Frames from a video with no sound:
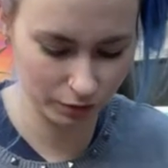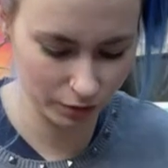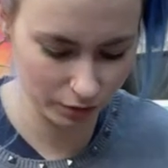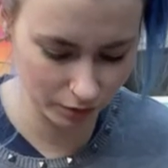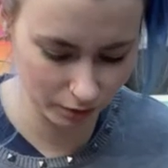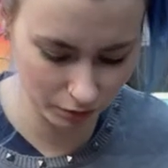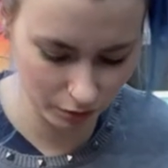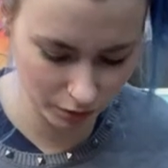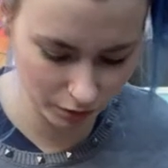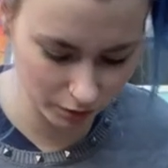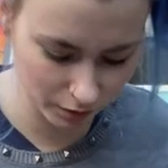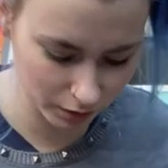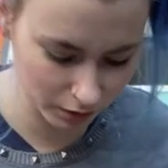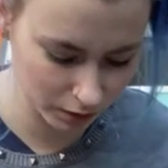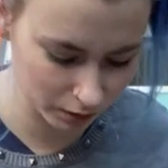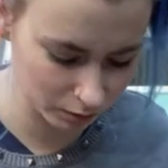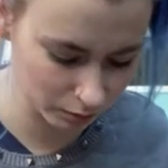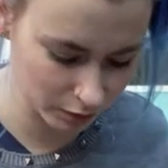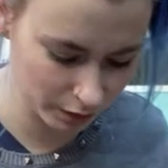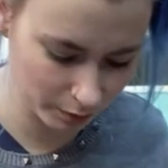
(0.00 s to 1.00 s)
So I've just got
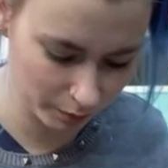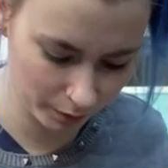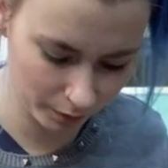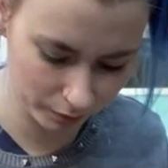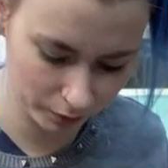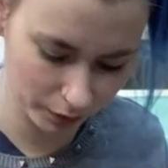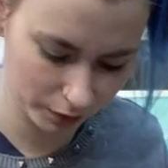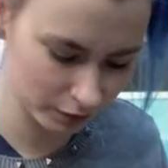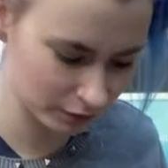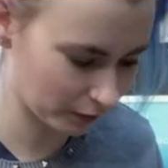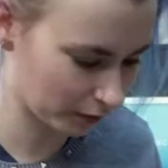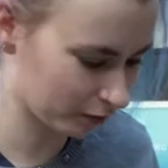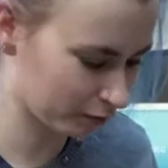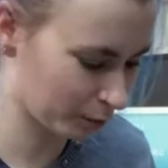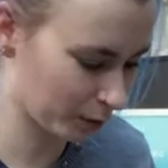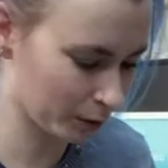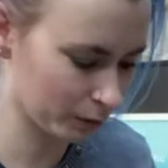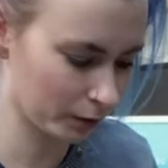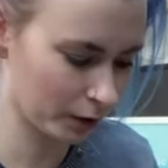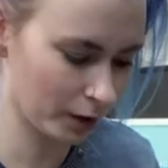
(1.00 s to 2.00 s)
some £10 notes,
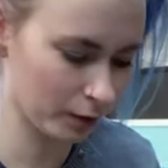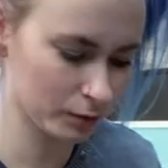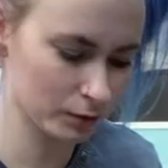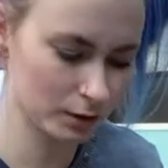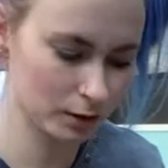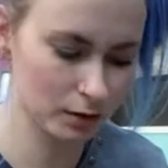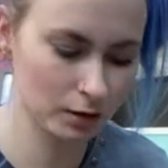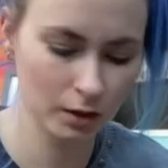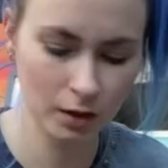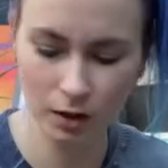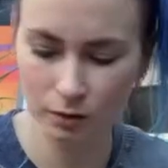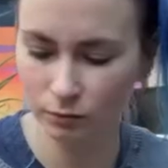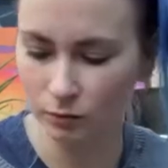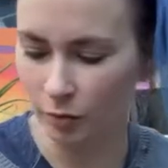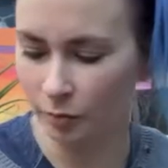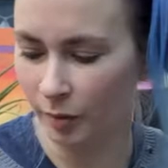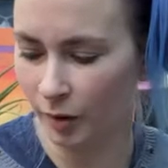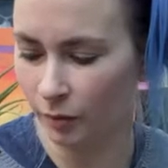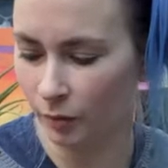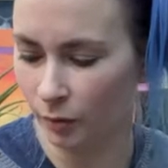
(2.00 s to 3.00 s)
£5 notes,
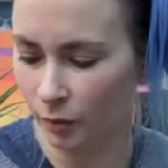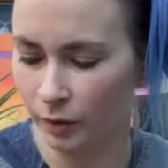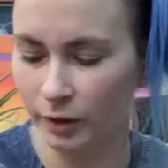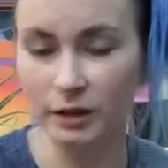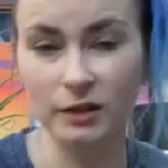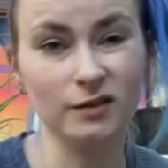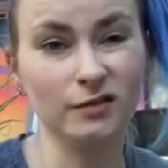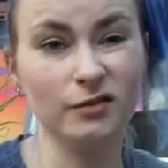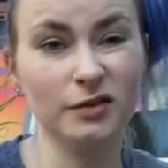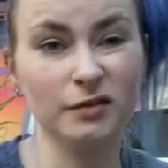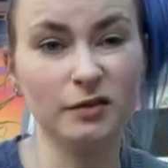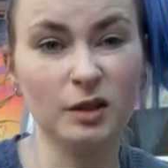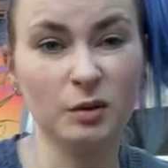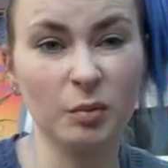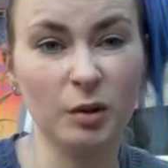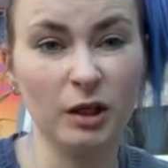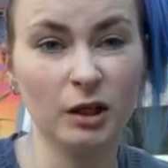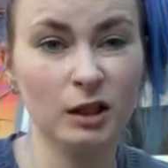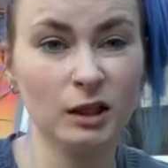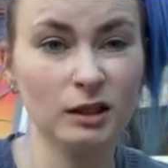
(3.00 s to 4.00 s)
£1 coins and
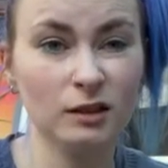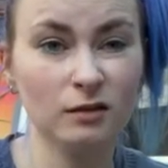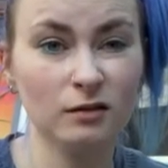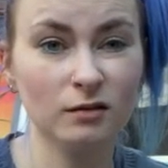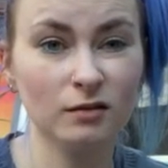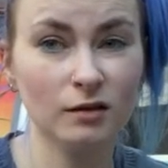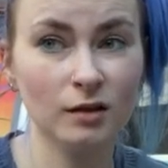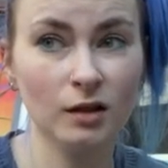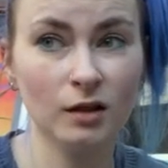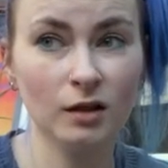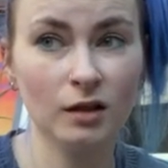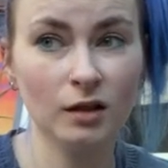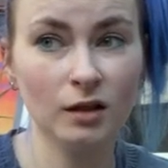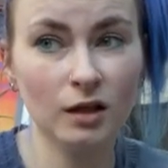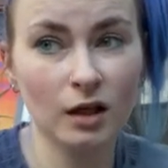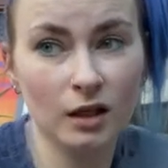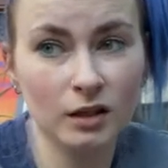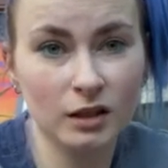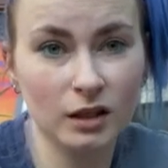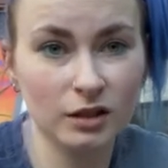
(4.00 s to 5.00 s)
50p's,
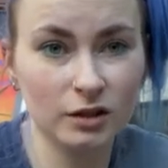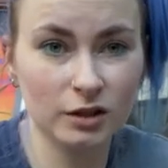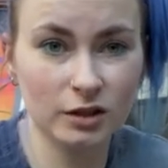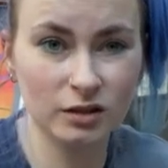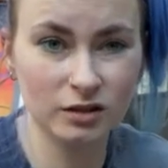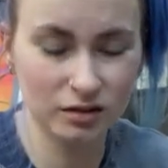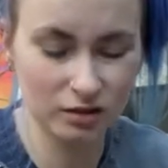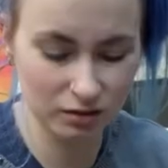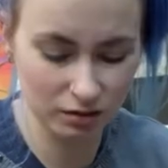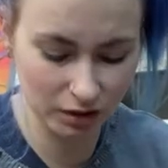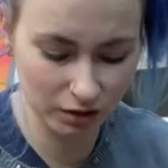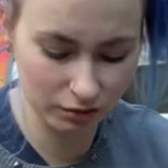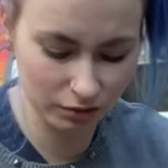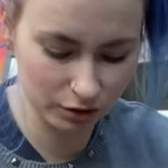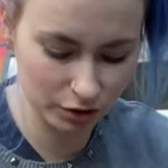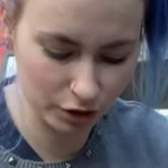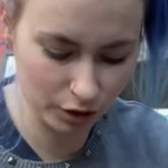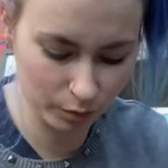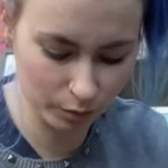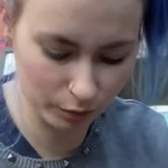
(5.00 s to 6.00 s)
and that should do the
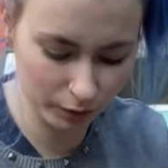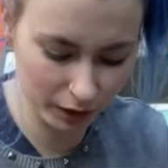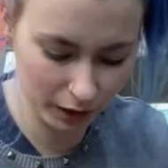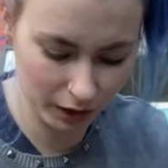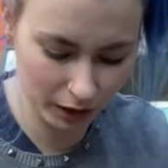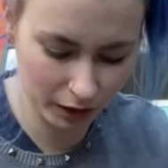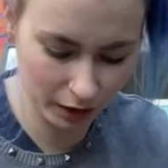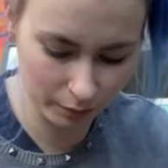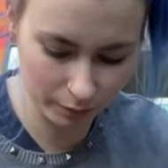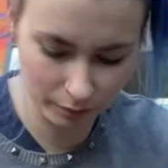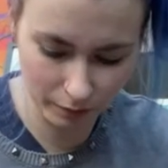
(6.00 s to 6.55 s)
job really.